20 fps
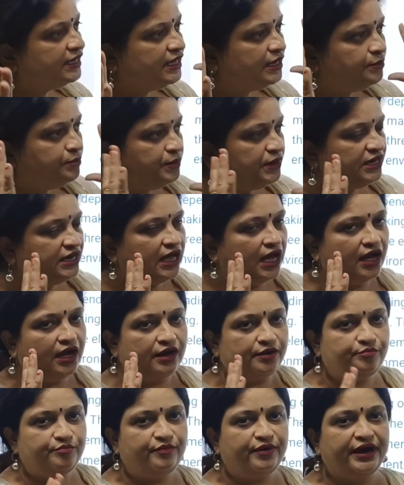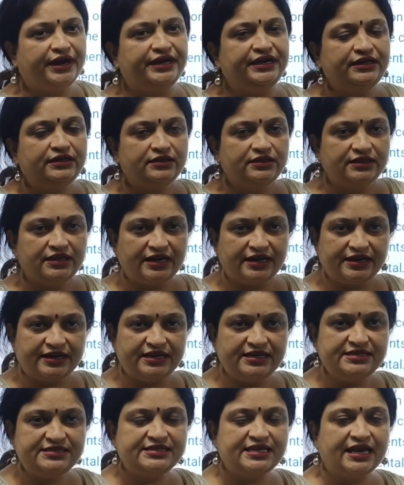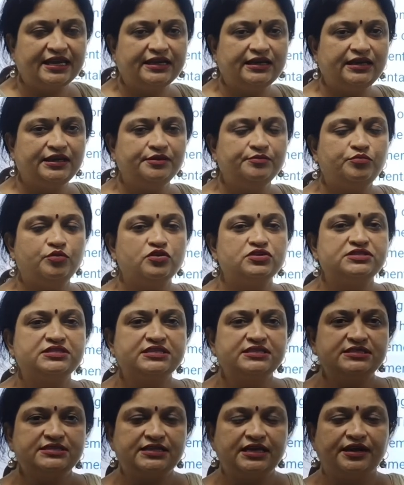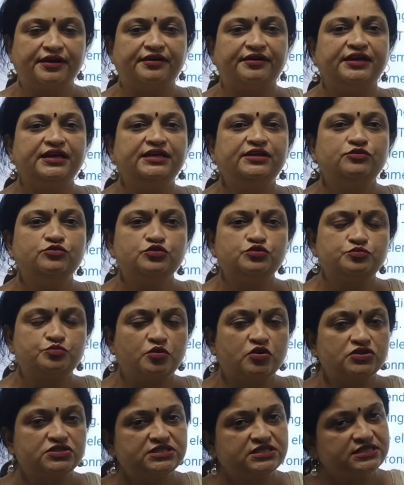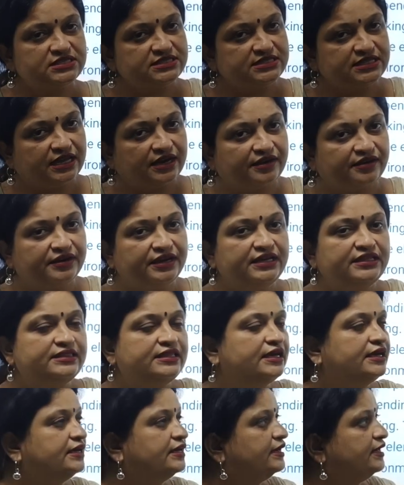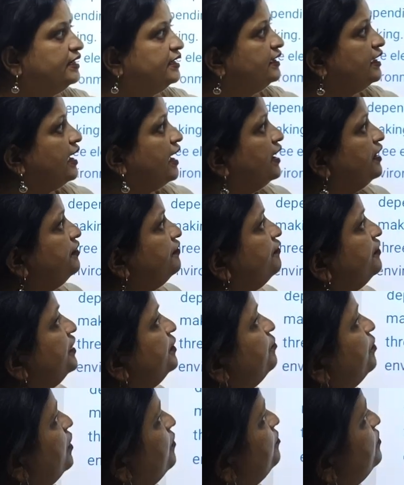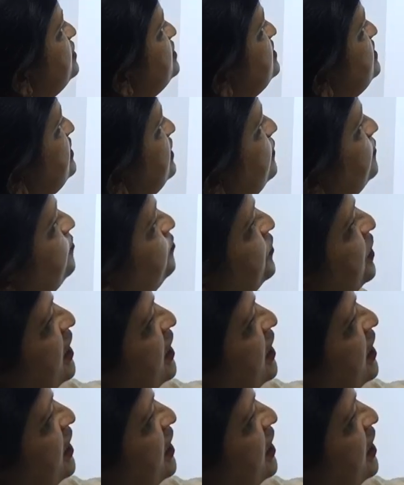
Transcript: keep in our mind the recycling process, the reuse process, the rethinking and repurposing.